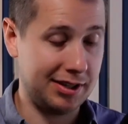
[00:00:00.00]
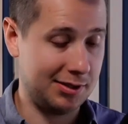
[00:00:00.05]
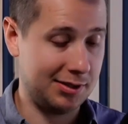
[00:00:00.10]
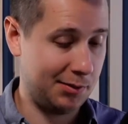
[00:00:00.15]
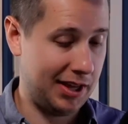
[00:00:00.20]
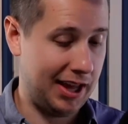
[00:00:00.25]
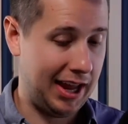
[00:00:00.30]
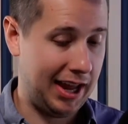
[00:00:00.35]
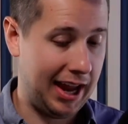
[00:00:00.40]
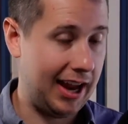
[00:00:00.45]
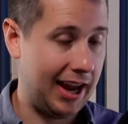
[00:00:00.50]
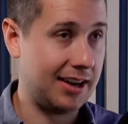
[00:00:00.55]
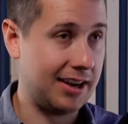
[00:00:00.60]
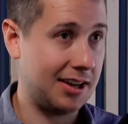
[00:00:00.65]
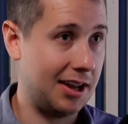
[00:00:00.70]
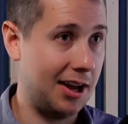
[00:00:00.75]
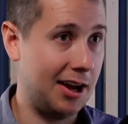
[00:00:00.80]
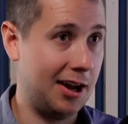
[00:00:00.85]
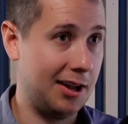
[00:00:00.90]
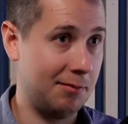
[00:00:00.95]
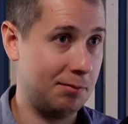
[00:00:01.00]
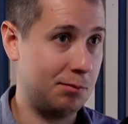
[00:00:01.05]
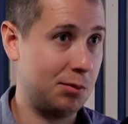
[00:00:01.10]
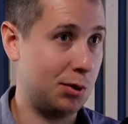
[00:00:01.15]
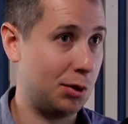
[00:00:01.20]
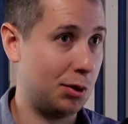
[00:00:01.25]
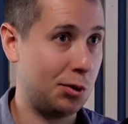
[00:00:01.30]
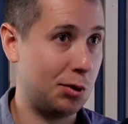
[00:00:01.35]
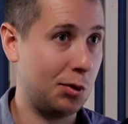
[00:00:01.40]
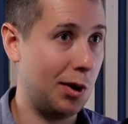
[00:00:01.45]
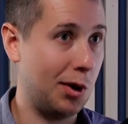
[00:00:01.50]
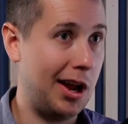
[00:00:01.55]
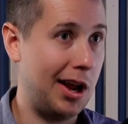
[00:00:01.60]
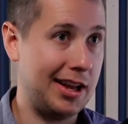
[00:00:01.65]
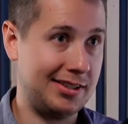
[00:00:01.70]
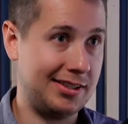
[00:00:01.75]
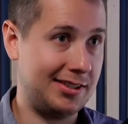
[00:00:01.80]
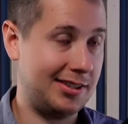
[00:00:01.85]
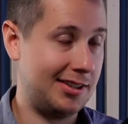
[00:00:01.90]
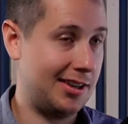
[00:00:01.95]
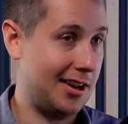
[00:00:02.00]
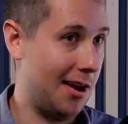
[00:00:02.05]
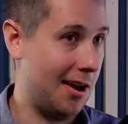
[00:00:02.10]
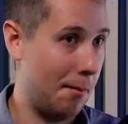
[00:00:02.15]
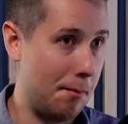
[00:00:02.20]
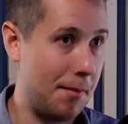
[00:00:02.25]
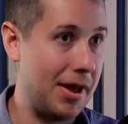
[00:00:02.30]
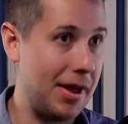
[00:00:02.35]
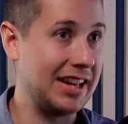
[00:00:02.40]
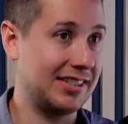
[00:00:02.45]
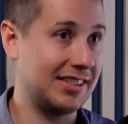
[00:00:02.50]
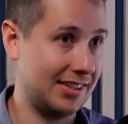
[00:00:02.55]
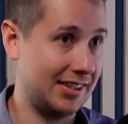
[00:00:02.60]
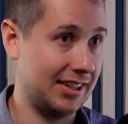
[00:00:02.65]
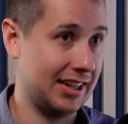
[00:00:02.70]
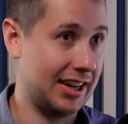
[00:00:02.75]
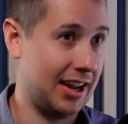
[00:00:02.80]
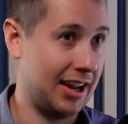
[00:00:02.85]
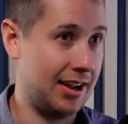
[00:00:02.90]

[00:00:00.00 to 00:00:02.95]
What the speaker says: with a handgun progressed immensely.